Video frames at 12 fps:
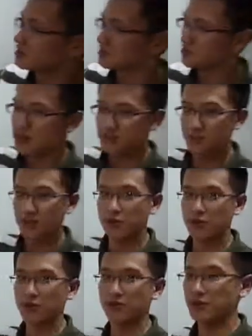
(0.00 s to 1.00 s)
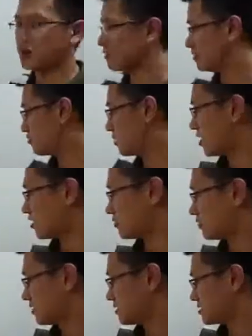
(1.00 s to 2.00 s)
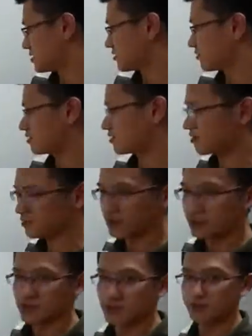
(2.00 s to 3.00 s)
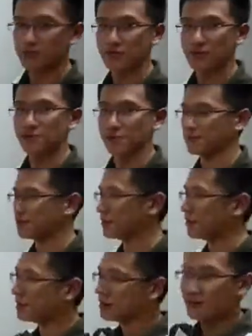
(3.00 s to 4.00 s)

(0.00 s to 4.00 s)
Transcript: is the maximum profit monopolistic competition firm can make.